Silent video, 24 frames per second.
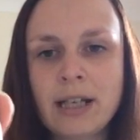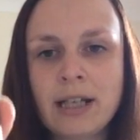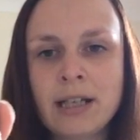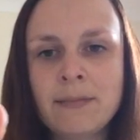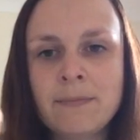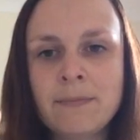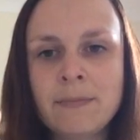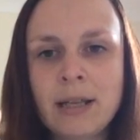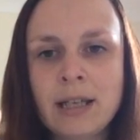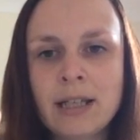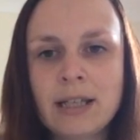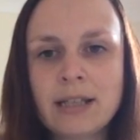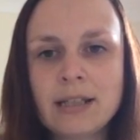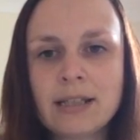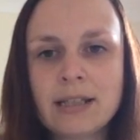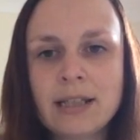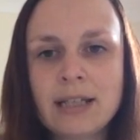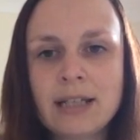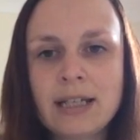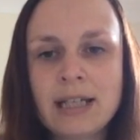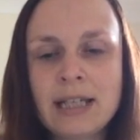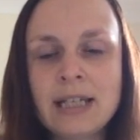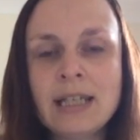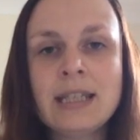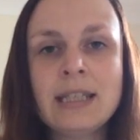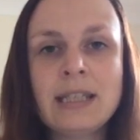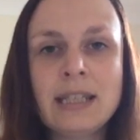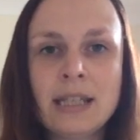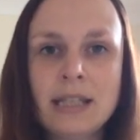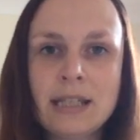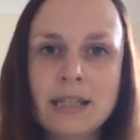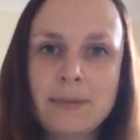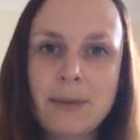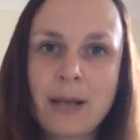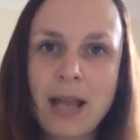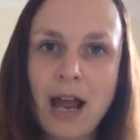and it makes it
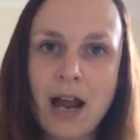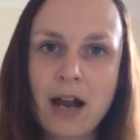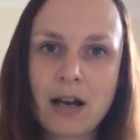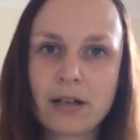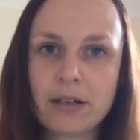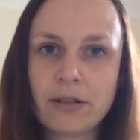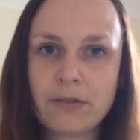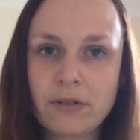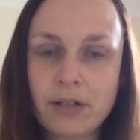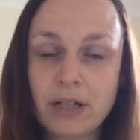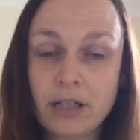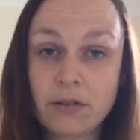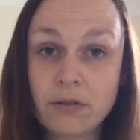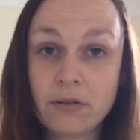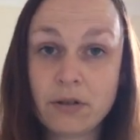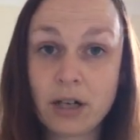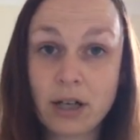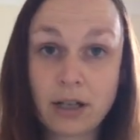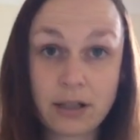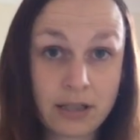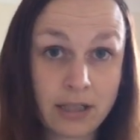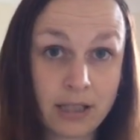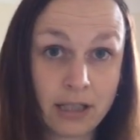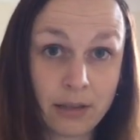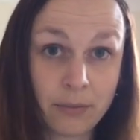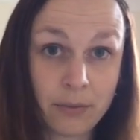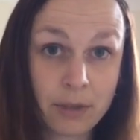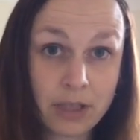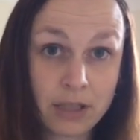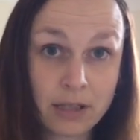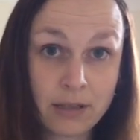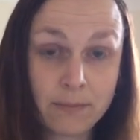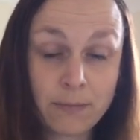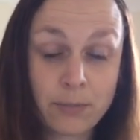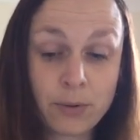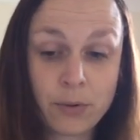easy to be accurate in your cutting, which
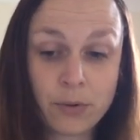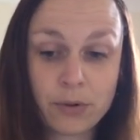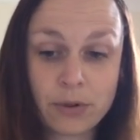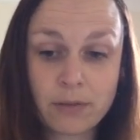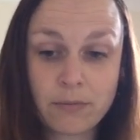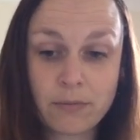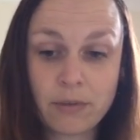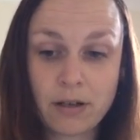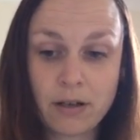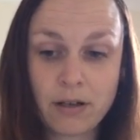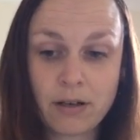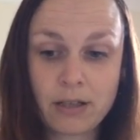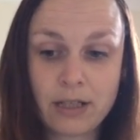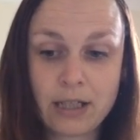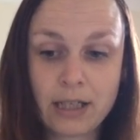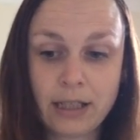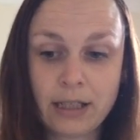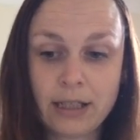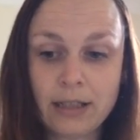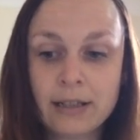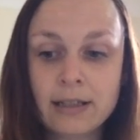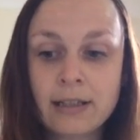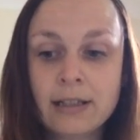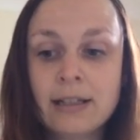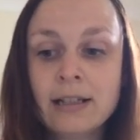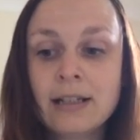is important with Hardanger.